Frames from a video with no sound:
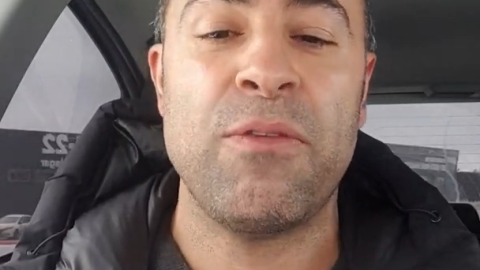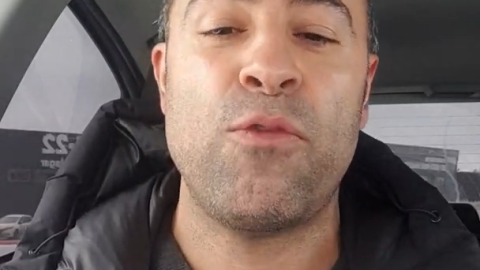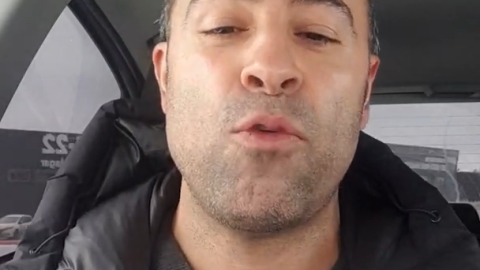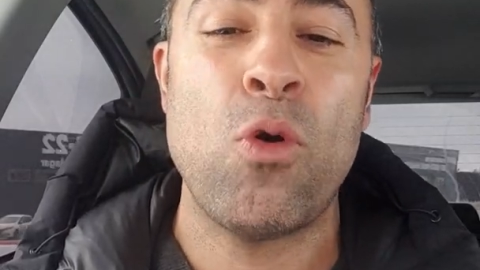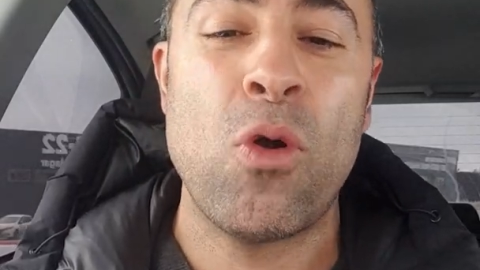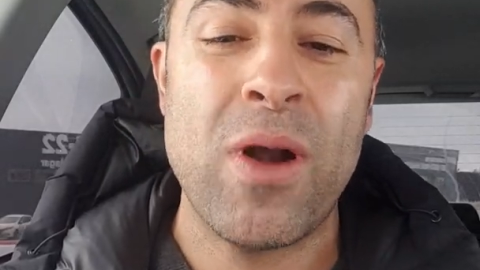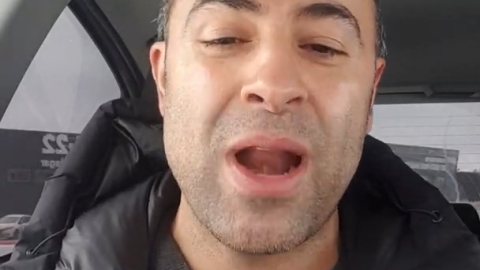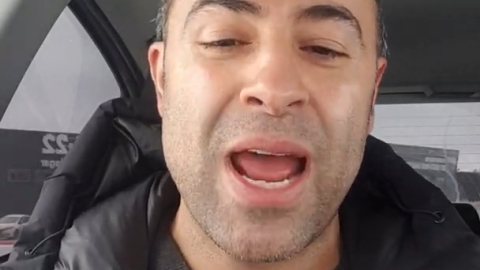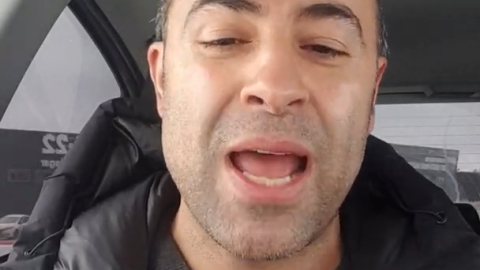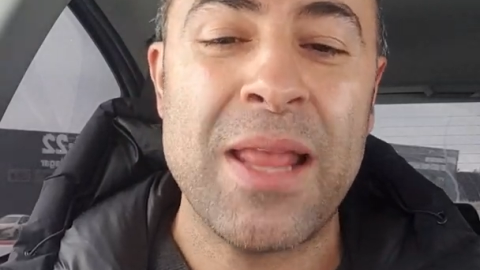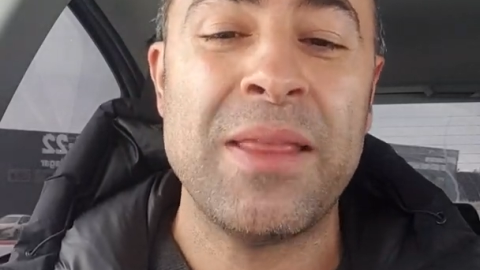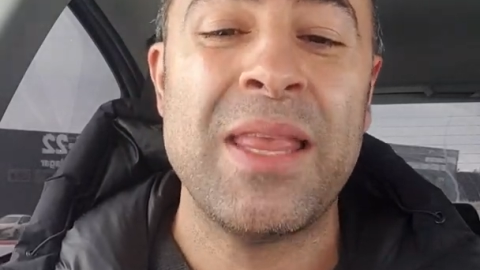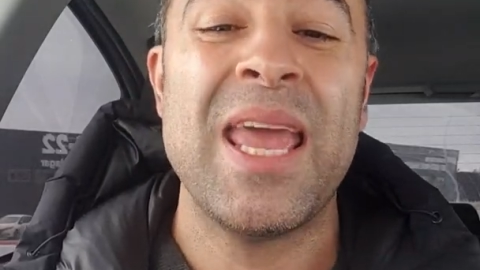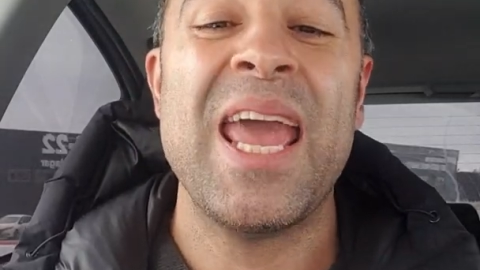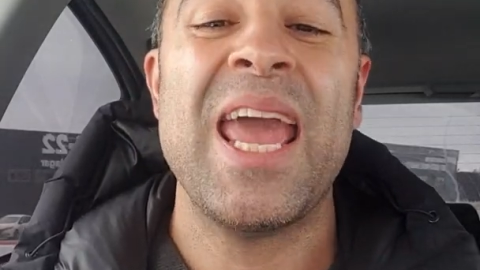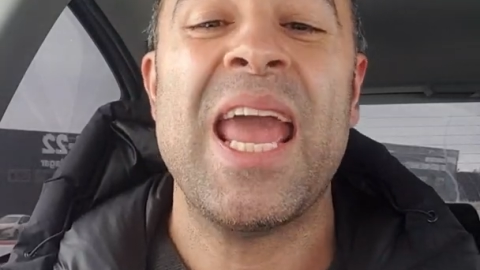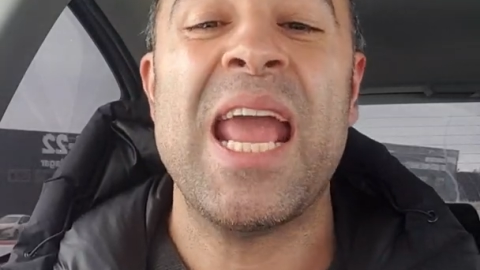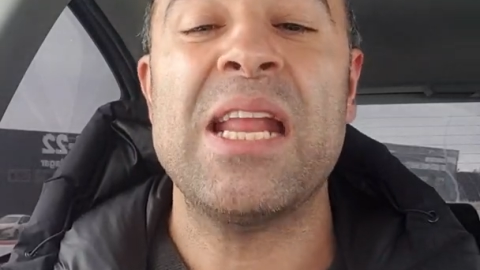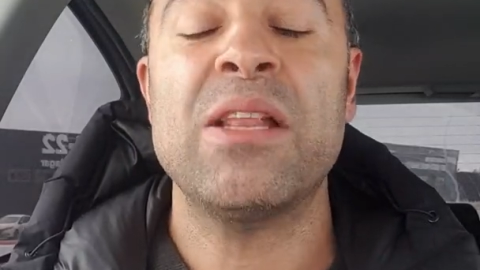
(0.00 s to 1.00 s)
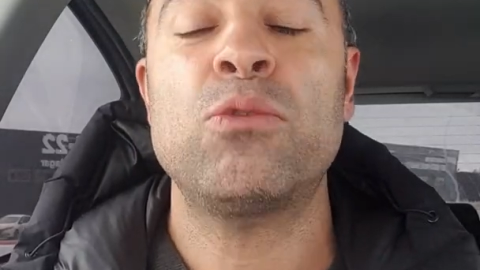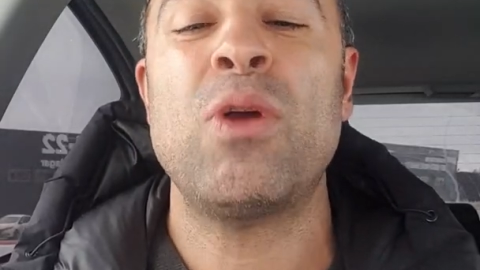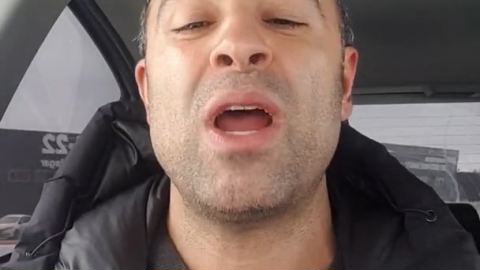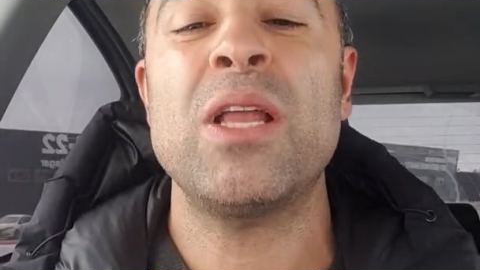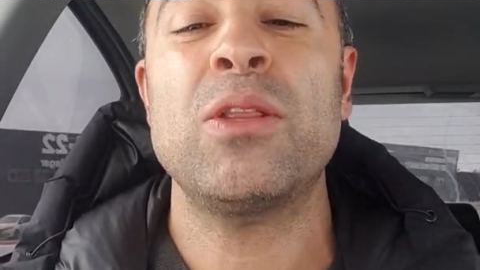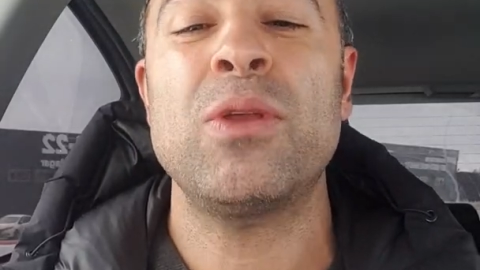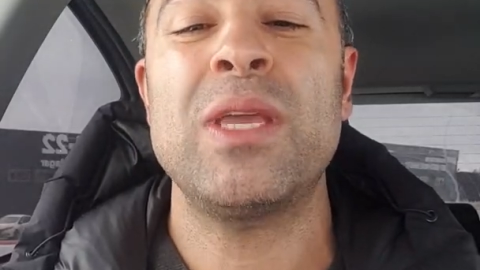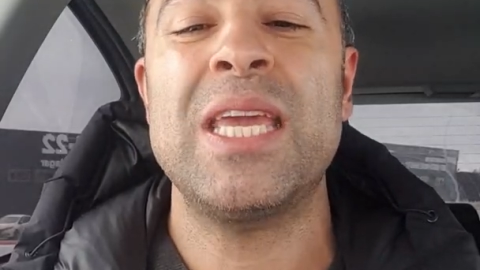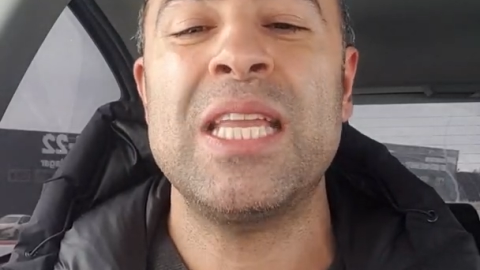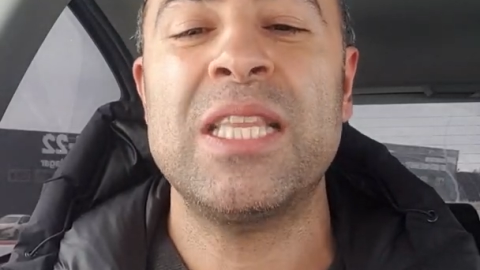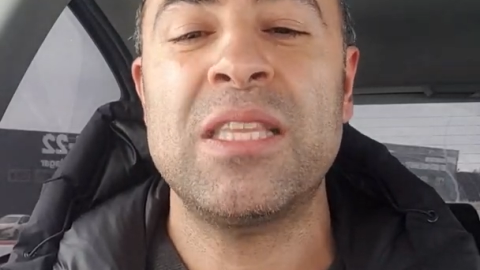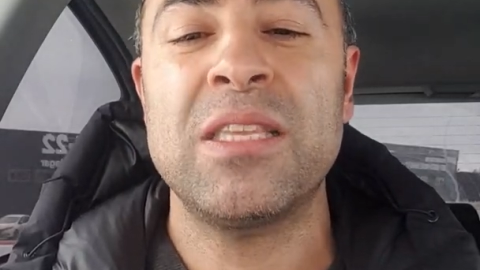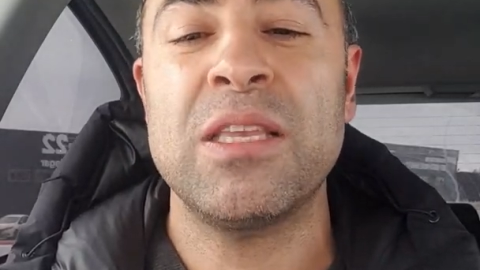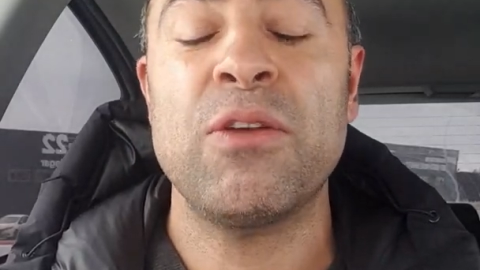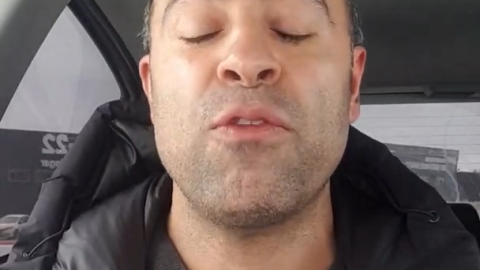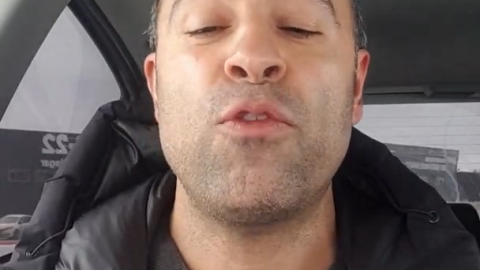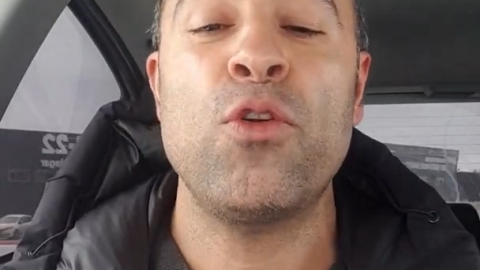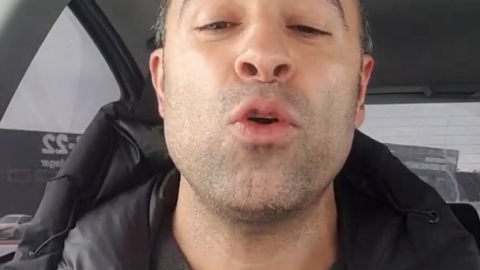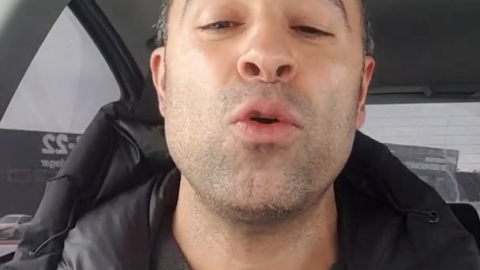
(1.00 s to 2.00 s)
forehand and try to hit
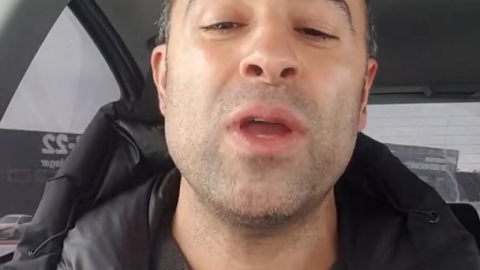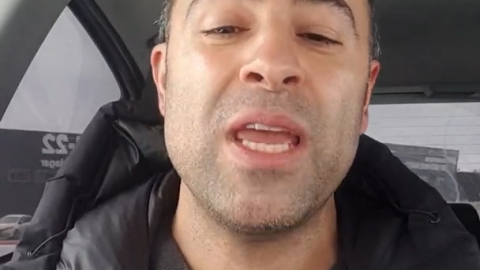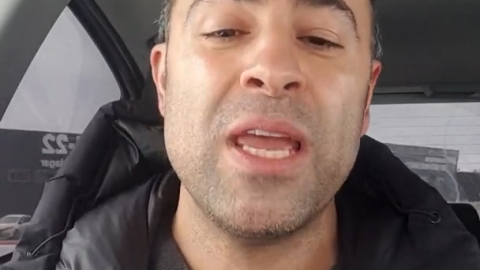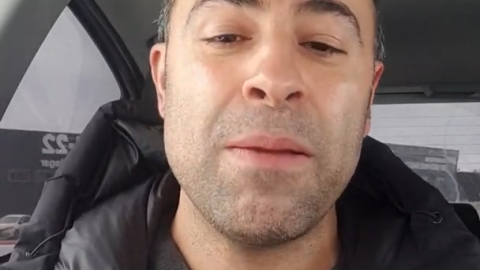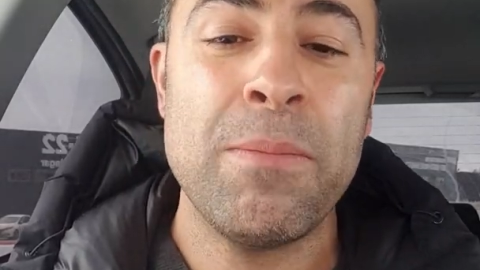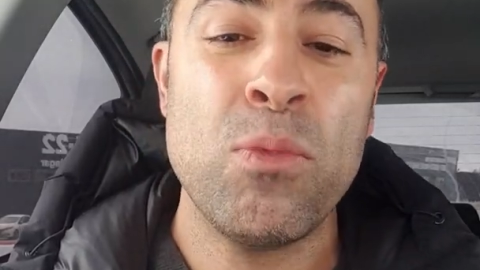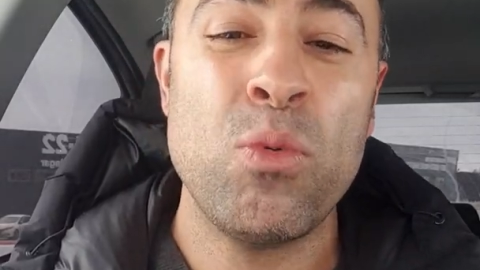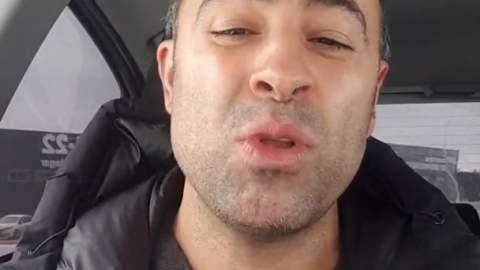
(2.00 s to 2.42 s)
through him,